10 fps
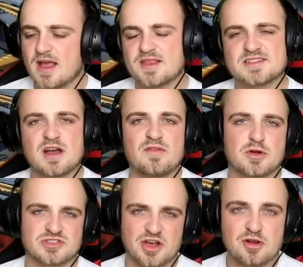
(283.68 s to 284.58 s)
At the start of
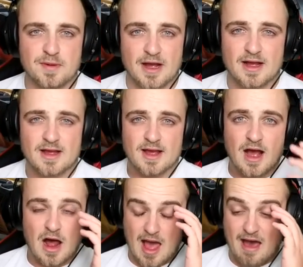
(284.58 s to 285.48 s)
October,
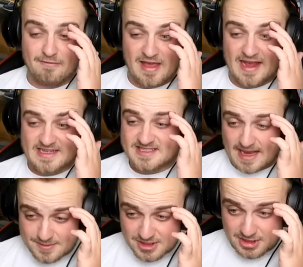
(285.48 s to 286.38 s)
I'll have
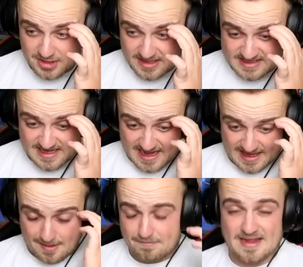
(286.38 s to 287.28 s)
exceptionally good internet
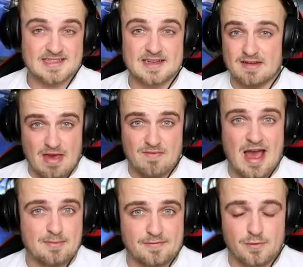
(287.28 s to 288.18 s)
again, better than I've ever
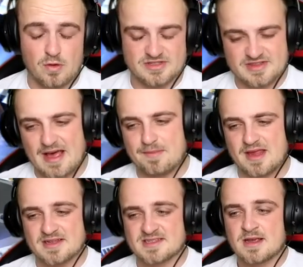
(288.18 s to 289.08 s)
had before. So that
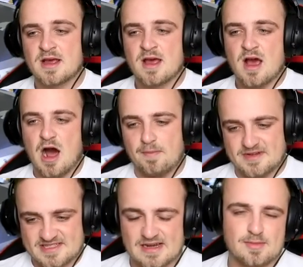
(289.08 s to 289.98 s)
means I'll be
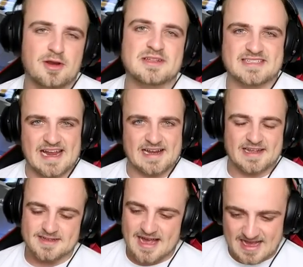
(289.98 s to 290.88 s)
still uploading
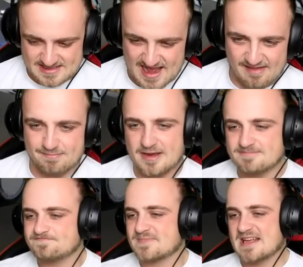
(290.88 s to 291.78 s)
daily, as I have
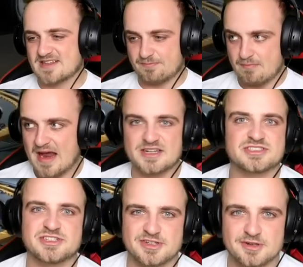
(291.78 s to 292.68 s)
been, as I've
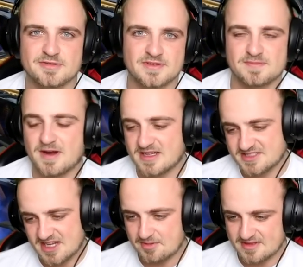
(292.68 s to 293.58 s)
managed to do for the
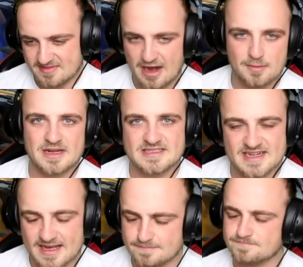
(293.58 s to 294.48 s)
past year with terrible
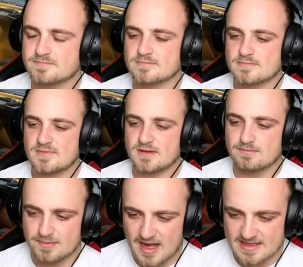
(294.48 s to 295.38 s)
internet.
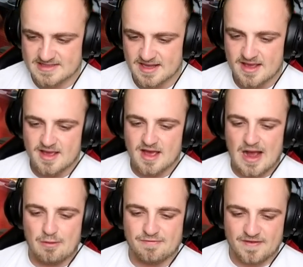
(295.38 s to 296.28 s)
But
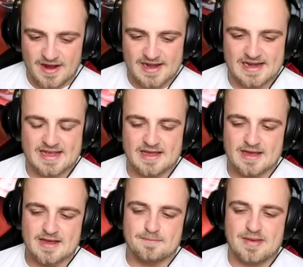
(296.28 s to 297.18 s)
I will finally
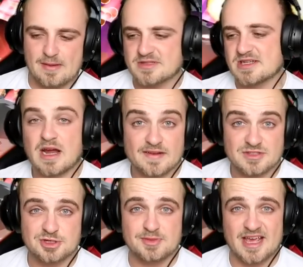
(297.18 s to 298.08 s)
be able to live
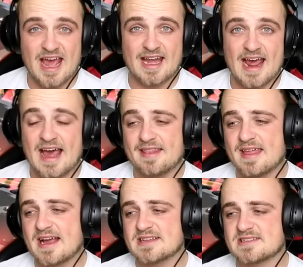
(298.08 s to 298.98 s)
stream again, and
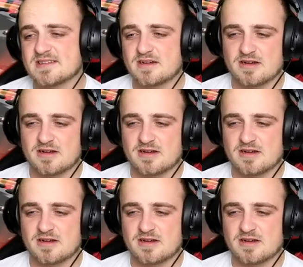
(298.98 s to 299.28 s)
that is.